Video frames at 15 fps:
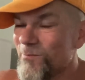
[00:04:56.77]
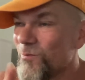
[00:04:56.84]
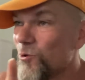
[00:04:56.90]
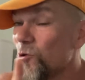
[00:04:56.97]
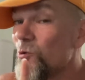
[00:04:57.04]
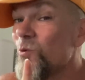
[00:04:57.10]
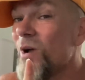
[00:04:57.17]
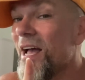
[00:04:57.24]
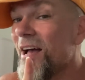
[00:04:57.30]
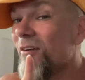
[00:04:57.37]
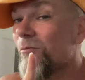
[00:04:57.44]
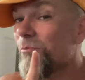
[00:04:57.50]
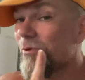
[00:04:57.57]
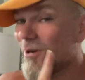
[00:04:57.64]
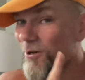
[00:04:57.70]
You
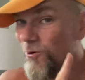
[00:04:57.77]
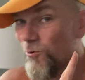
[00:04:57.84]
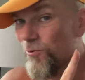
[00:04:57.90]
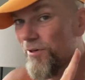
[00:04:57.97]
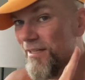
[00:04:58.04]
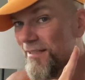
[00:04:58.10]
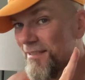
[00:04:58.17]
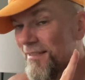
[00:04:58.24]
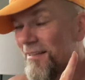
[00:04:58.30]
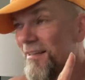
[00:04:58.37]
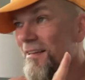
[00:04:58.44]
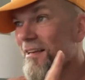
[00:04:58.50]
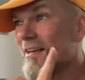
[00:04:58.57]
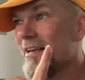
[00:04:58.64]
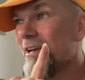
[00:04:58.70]
have priorities
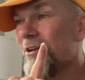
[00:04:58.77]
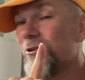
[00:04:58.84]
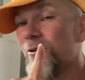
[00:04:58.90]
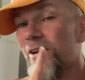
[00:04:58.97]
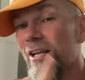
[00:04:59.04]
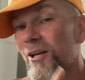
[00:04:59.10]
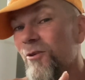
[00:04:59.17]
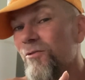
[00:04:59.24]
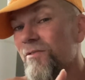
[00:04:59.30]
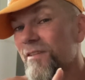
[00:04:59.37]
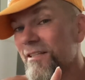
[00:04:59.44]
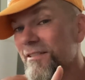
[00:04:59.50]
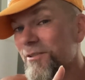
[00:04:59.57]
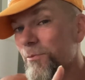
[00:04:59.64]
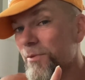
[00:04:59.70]
and your health
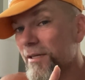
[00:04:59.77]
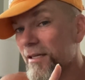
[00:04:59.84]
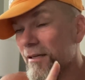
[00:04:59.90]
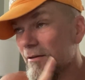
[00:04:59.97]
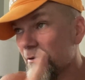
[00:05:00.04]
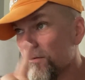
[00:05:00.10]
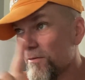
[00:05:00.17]
needs to be